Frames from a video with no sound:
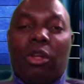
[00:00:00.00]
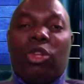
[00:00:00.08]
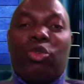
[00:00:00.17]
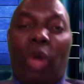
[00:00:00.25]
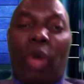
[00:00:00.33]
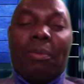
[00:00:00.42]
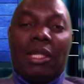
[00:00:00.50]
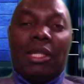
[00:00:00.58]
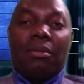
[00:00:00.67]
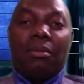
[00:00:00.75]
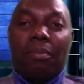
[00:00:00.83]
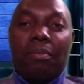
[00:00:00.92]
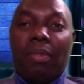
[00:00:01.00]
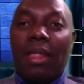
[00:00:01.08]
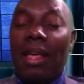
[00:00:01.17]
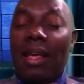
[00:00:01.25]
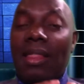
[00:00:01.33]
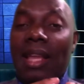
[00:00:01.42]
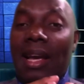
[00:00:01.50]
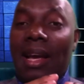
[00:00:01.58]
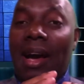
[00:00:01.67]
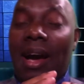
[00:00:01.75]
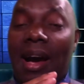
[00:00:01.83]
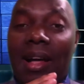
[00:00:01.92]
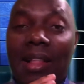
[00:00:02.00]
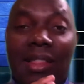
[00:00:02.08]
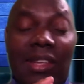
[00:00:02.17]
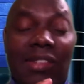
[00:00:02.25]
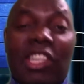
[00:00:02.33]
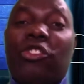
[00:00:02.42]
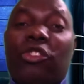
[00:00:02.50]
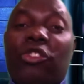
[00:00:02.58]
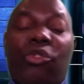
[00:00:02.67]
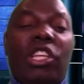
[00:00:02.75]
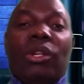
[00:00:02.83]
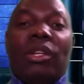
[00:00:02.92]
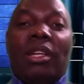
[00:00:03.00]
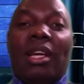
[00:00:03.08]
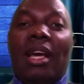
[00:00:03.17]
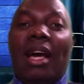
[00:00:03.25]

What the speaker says: swept the central region.